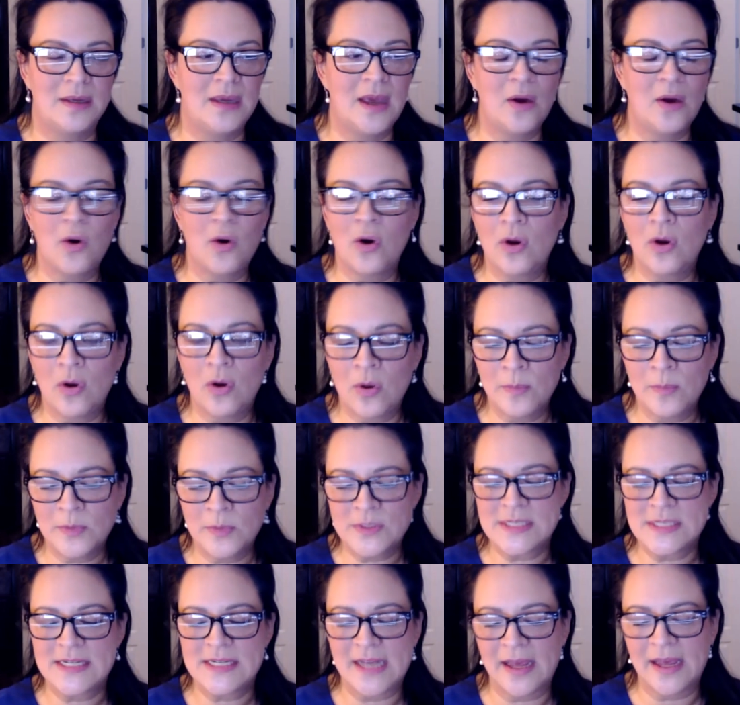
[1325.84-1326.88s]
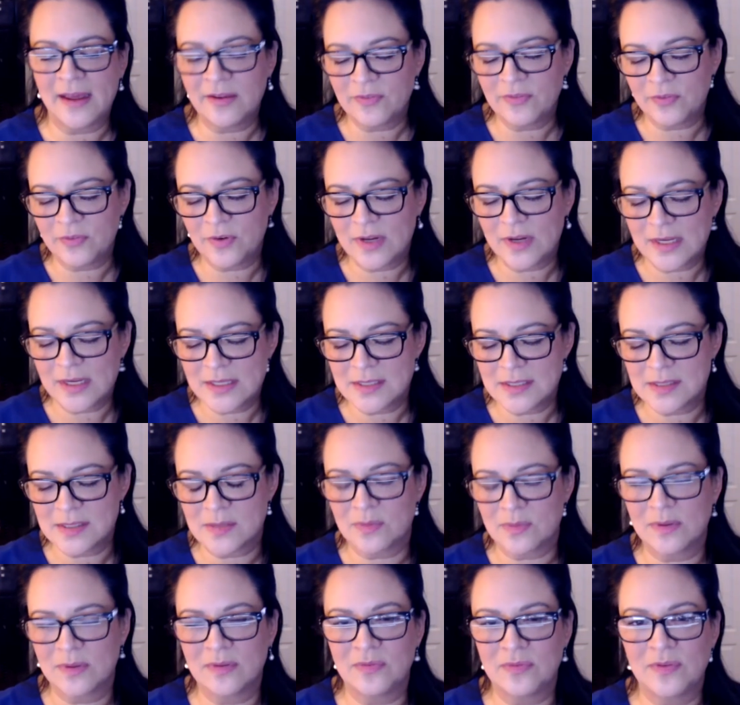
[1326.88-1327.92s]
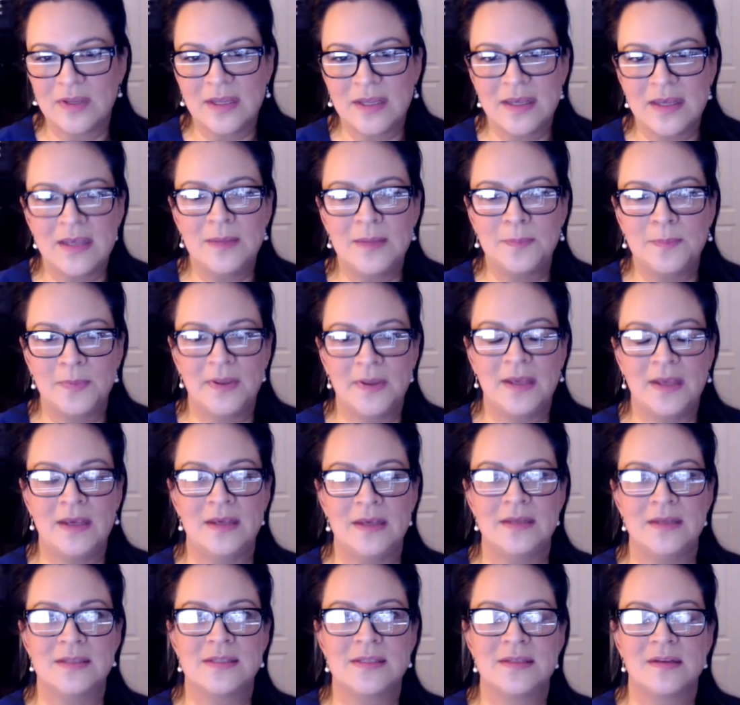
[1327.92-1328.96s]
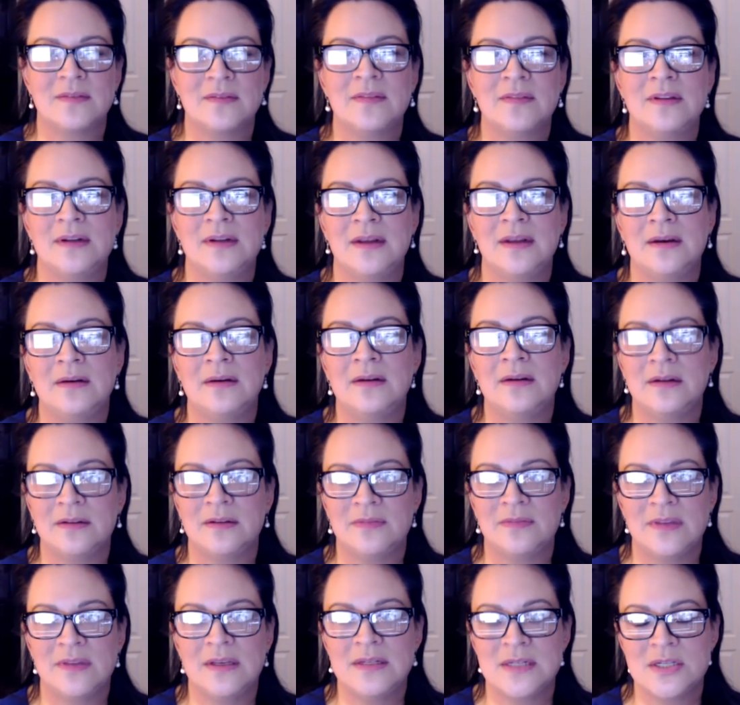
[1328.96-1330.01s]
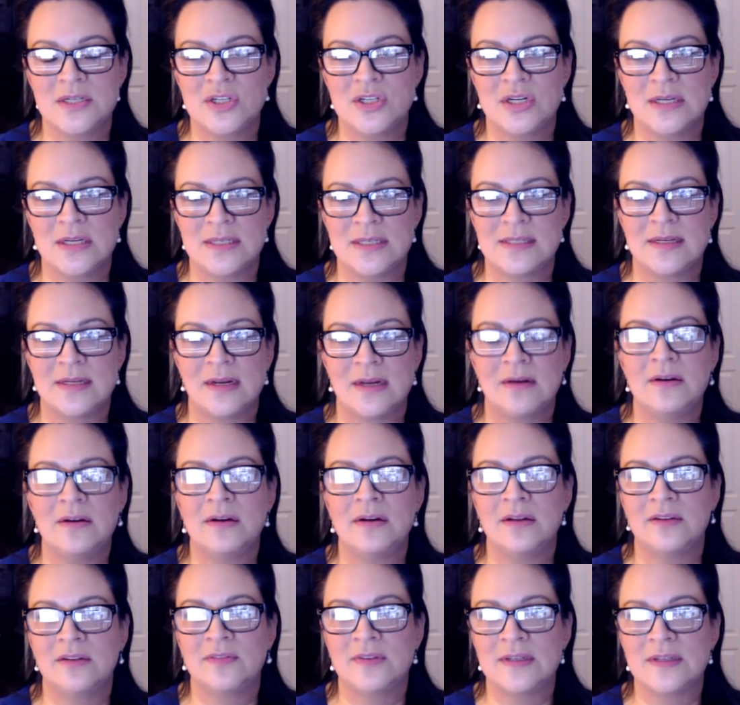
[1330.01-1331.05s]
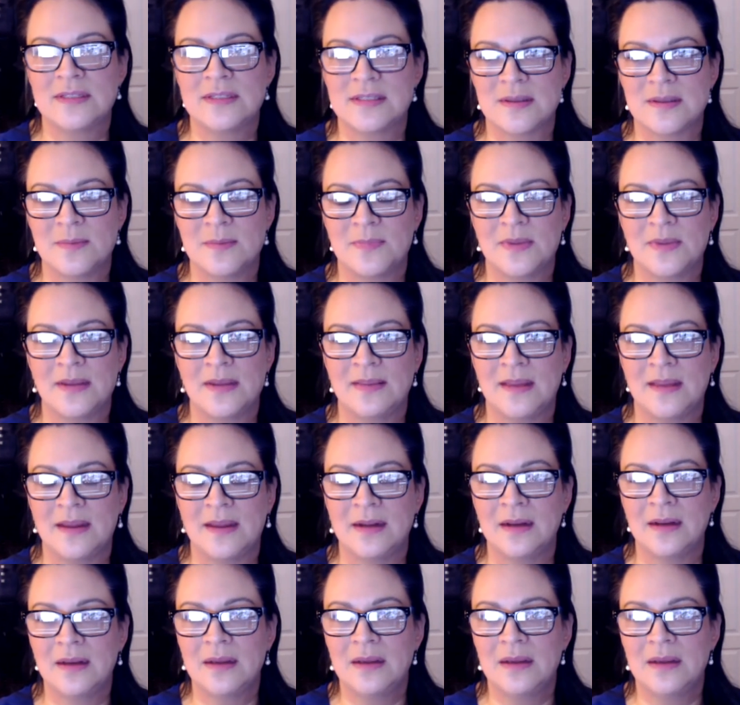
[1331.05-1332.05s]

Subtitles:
Almost every sort of key piece of the narrative, the Indigenous narrative, is something that